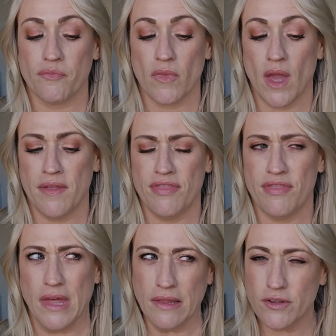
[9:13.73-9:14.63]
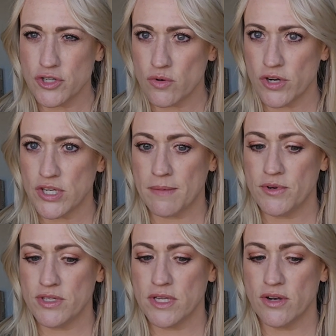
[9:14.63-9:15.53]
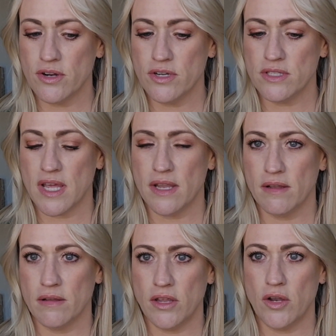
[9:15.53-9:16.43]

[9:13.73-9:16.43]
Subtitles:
I think there's short chapters in hers, and,